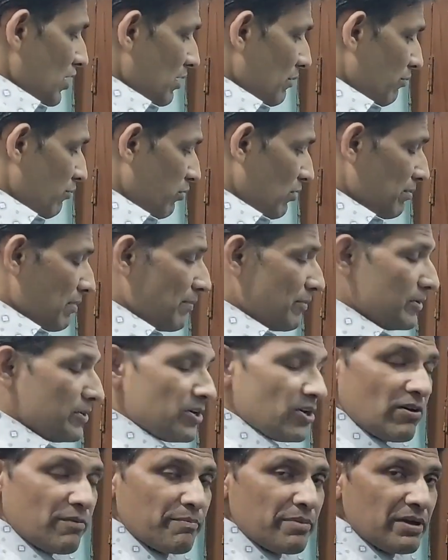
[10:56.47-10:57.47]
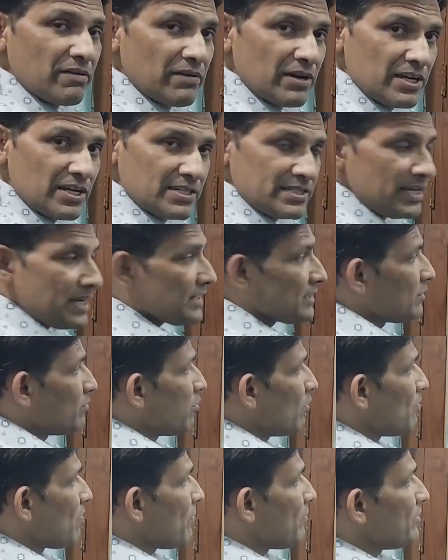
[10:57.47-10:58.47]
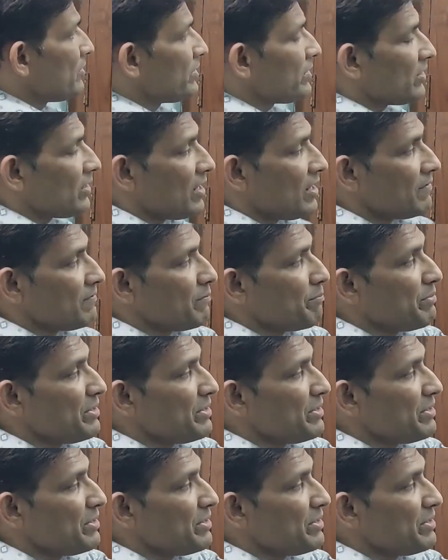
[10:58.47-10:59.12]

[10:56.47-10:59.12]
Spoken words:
Probability of B1 is x, probability of